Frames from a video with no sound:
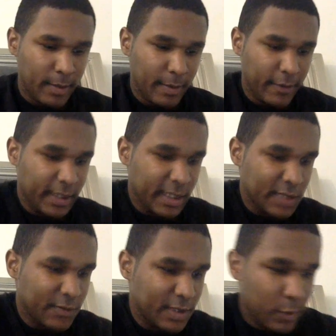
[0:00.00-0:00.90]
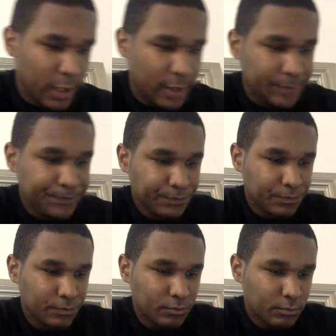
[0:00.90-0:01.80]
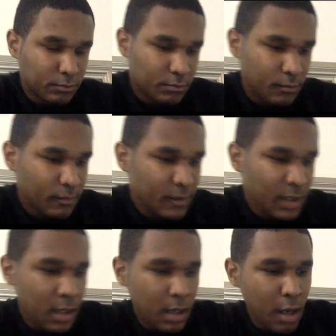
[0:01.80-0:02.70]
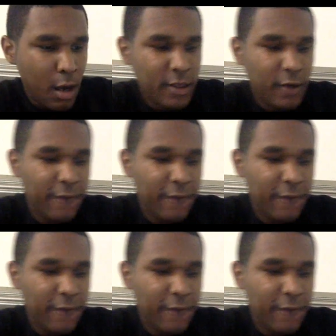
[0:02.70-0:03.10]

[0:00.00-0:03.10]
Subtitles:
me read this one as well. Although